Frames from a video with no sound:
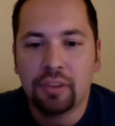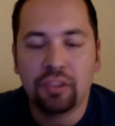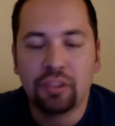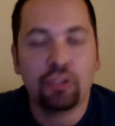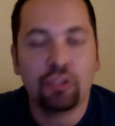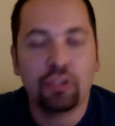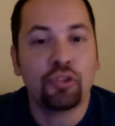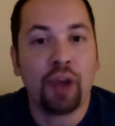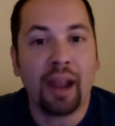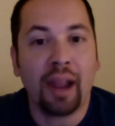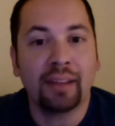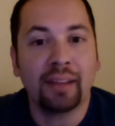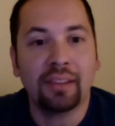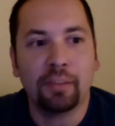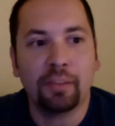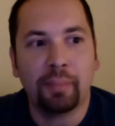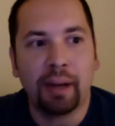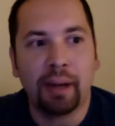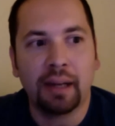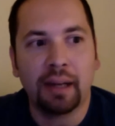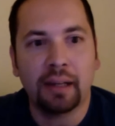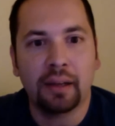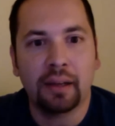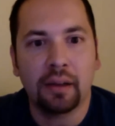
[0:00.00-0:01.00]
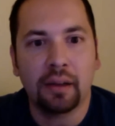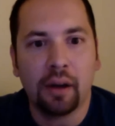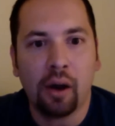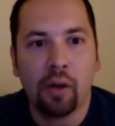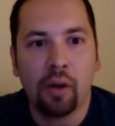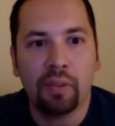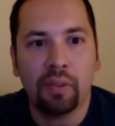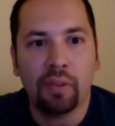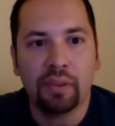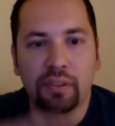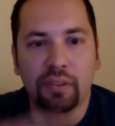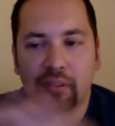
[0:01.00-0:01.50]
distracted by
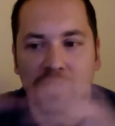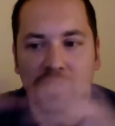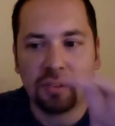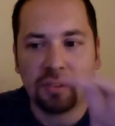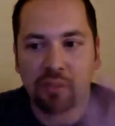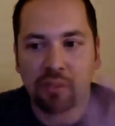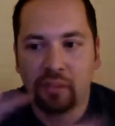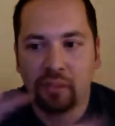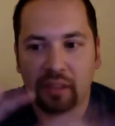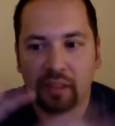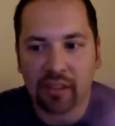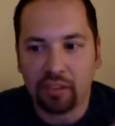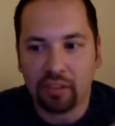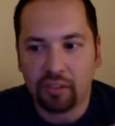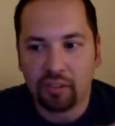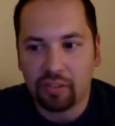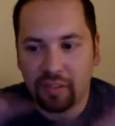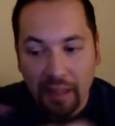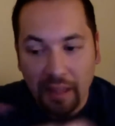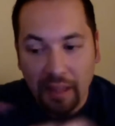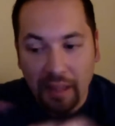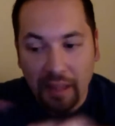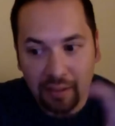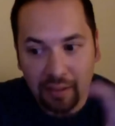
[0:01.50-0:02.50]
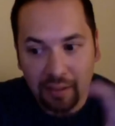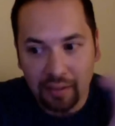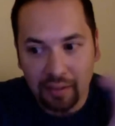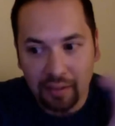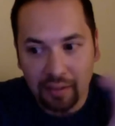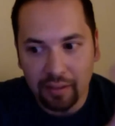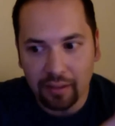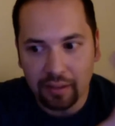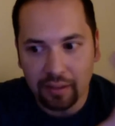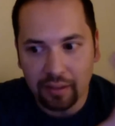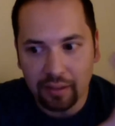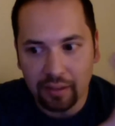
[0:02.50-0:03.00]
all these things
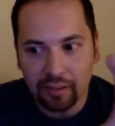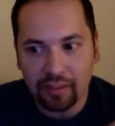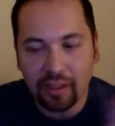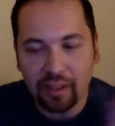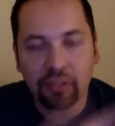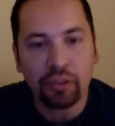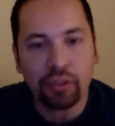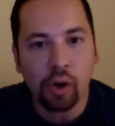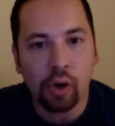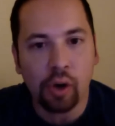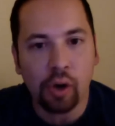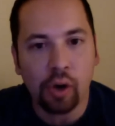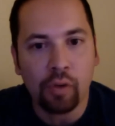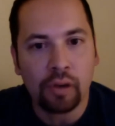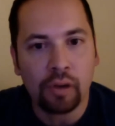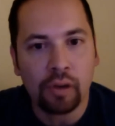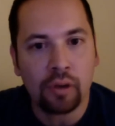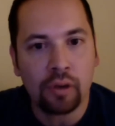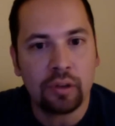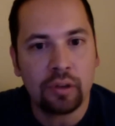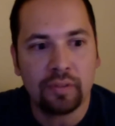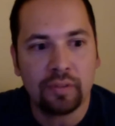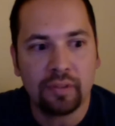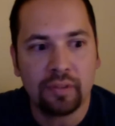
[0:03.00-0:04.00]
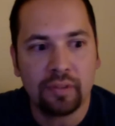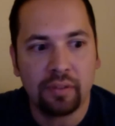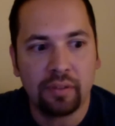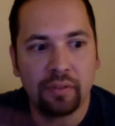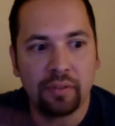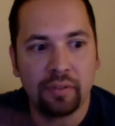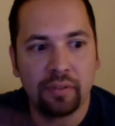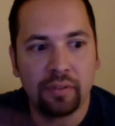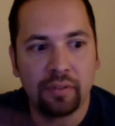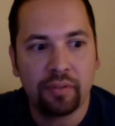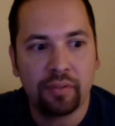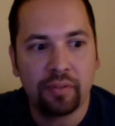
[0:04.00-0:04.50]
and this sensory overload
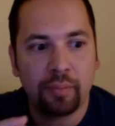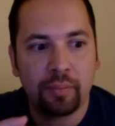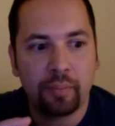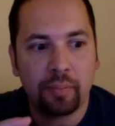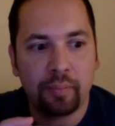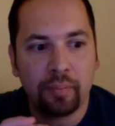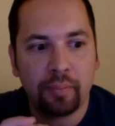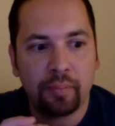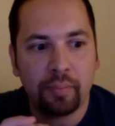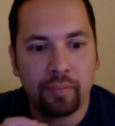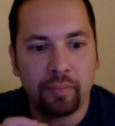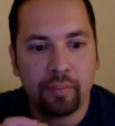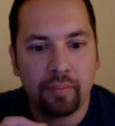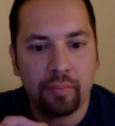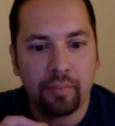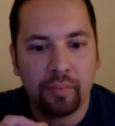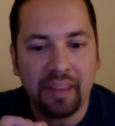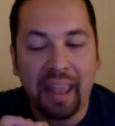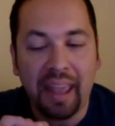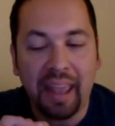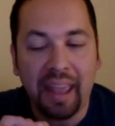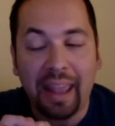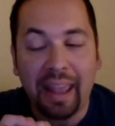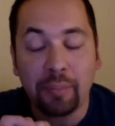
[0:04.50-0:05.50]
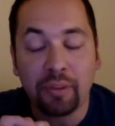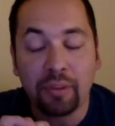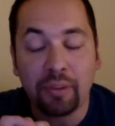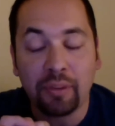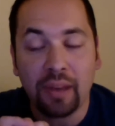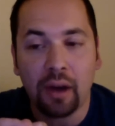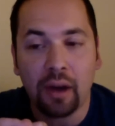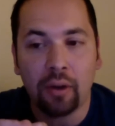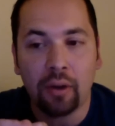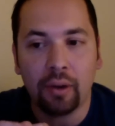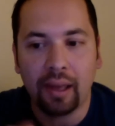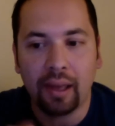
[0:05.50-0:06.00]
of games
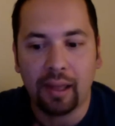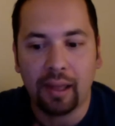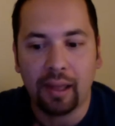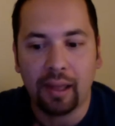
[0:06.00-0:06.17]
now.